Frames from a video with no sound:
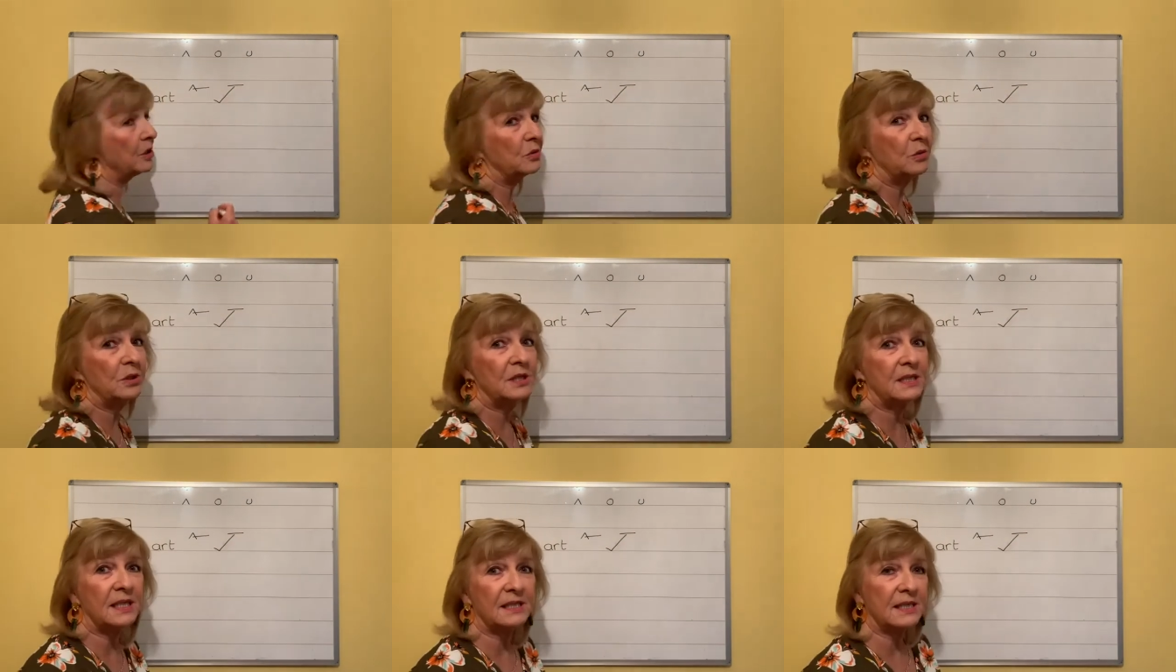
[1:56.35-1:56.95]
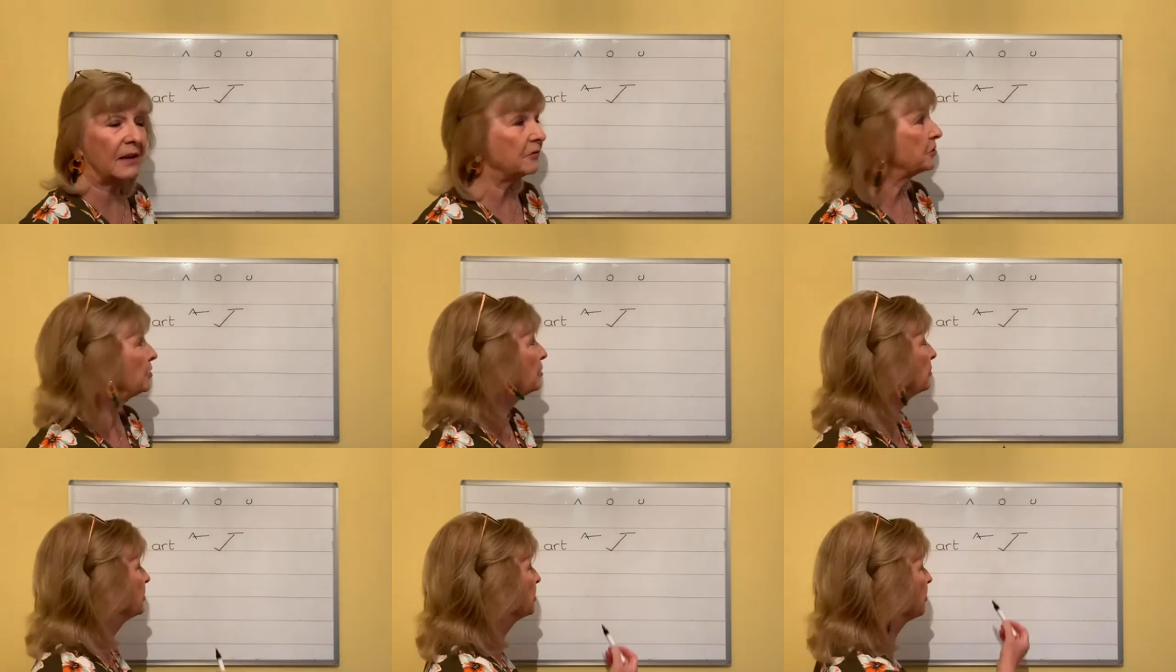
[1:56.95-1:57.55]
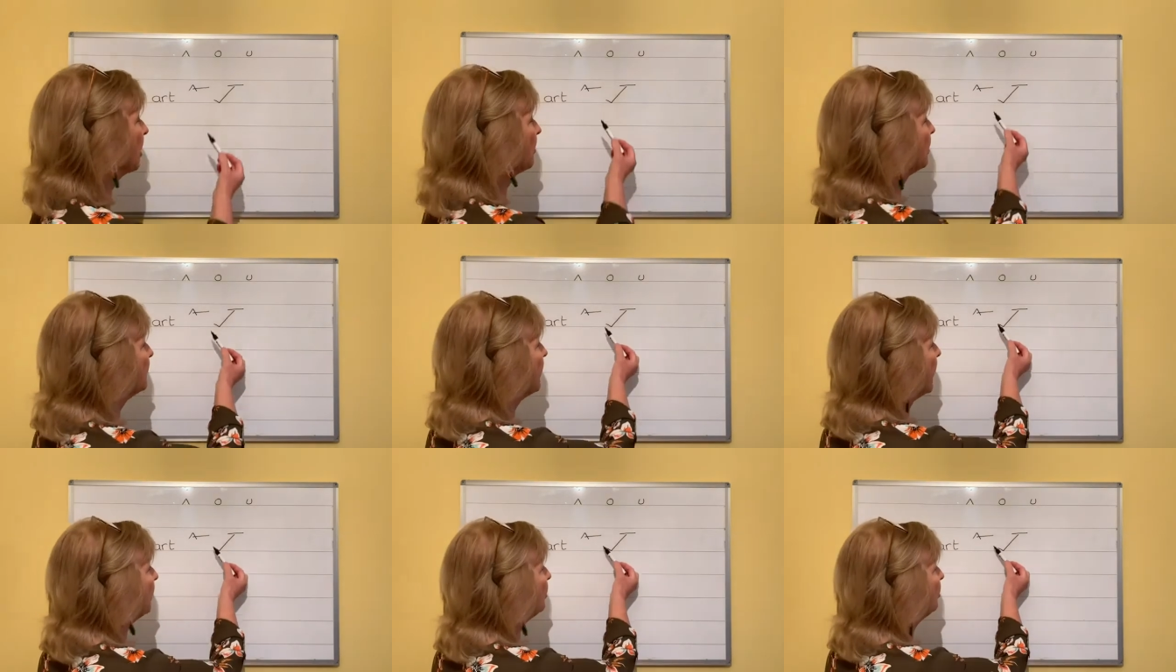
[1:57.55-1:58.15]
wouldn't it, after an upstroke? And
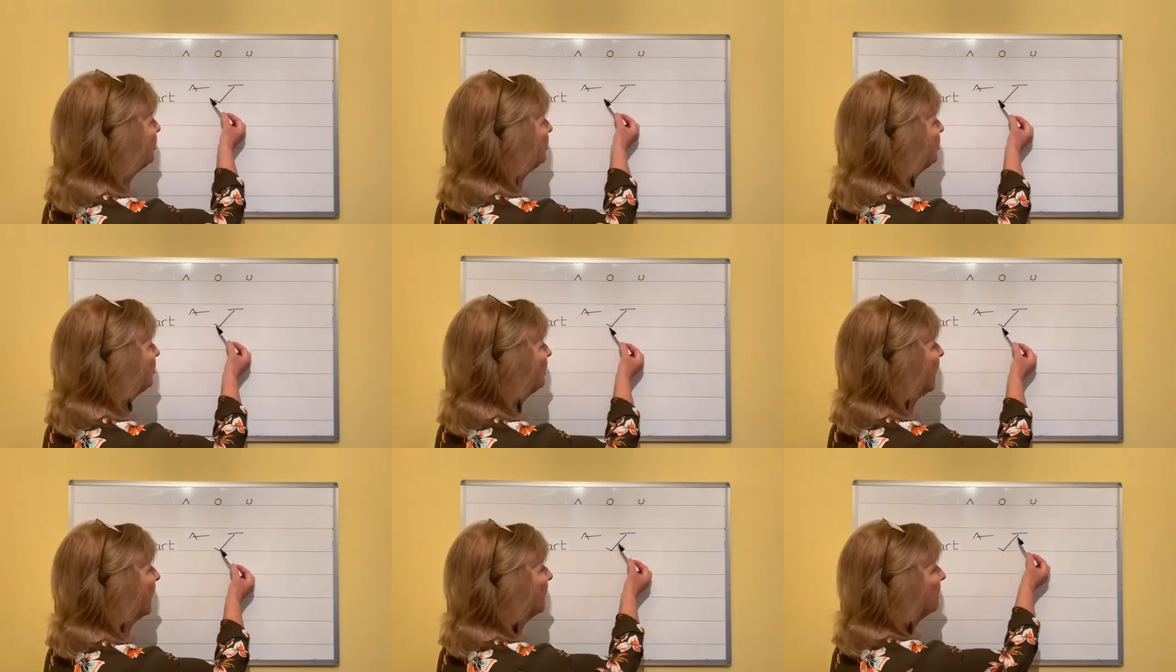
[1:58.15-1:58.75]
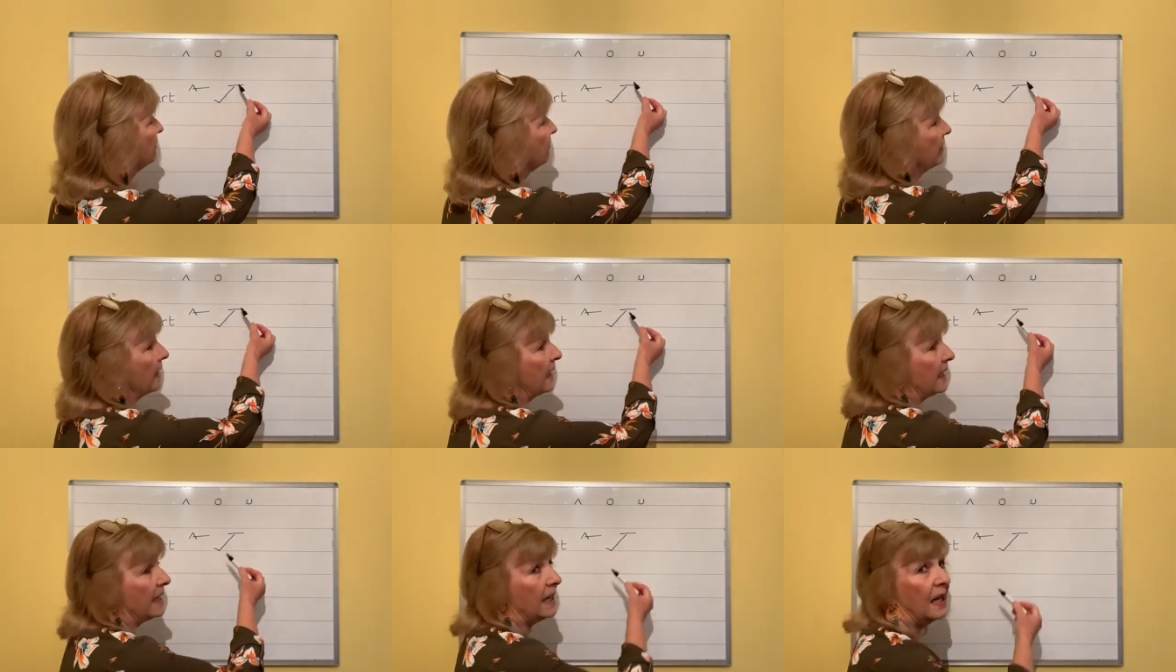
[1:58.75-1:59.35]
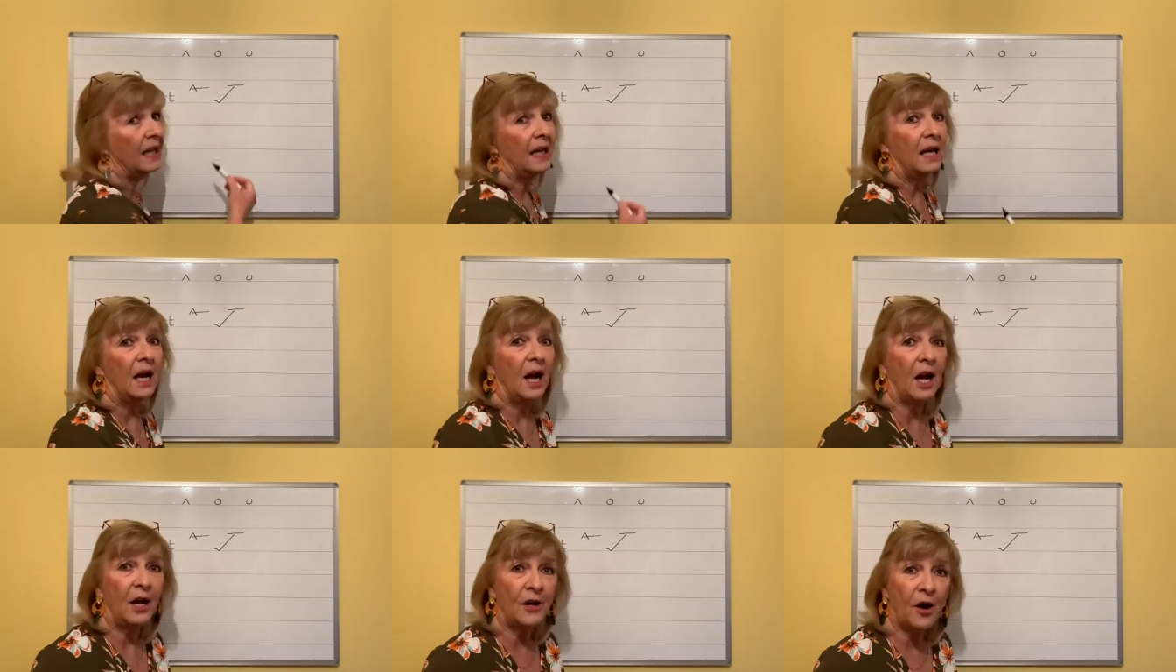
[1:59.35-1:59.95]
that could look like a V,
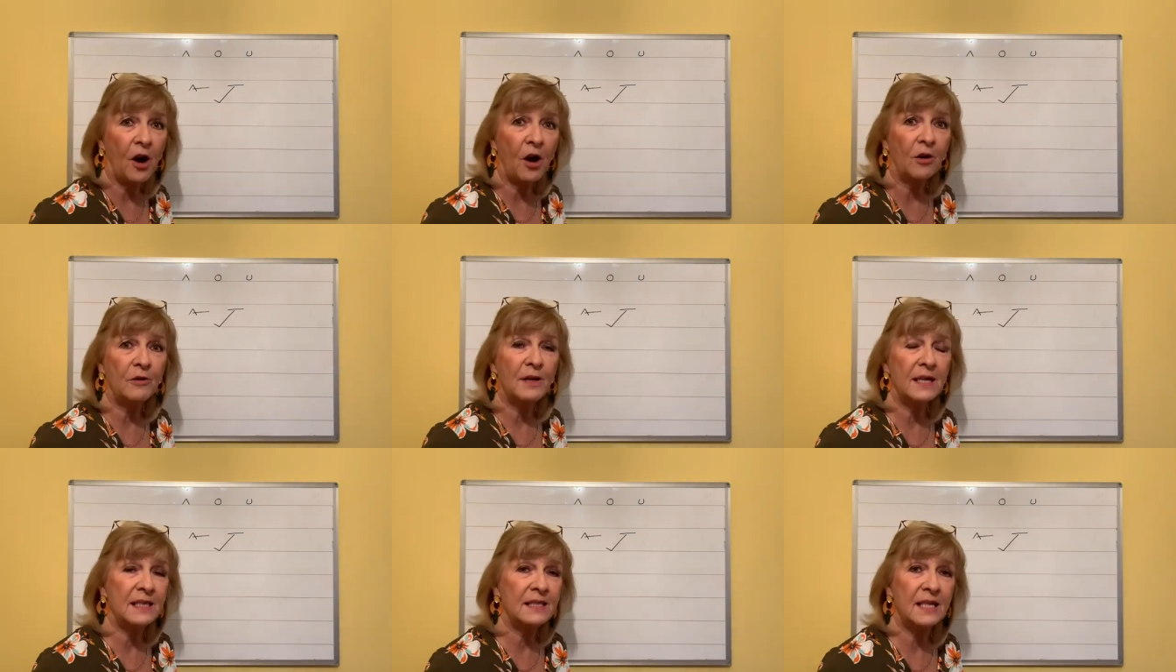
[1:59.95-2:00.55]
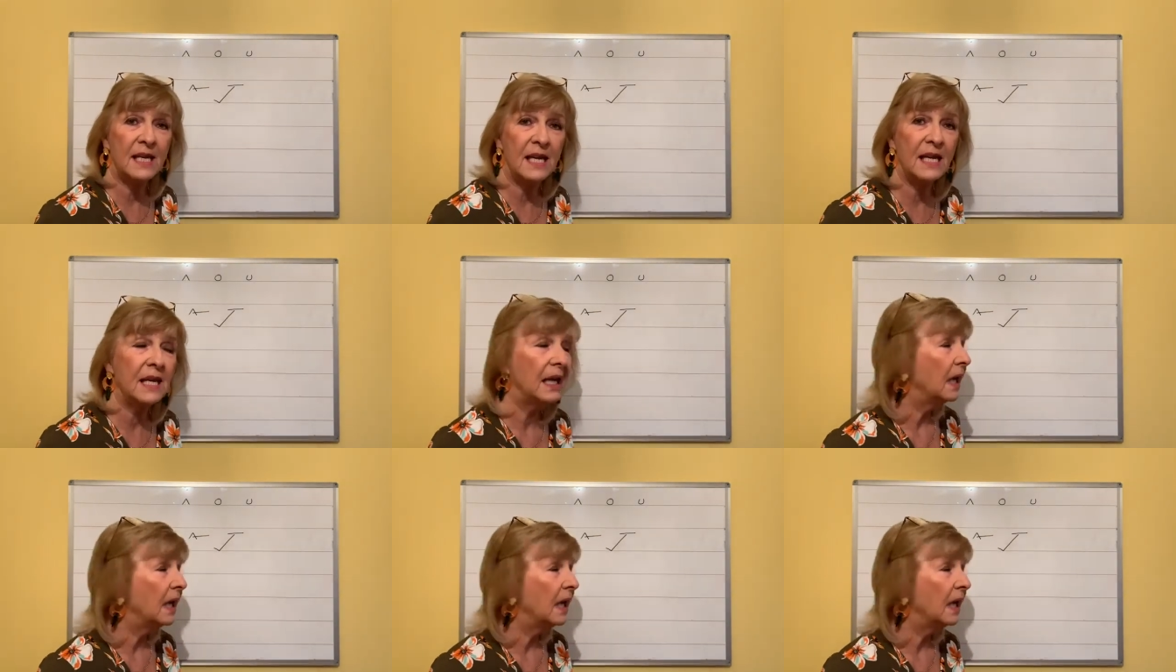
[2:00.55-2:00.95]
an R and a T.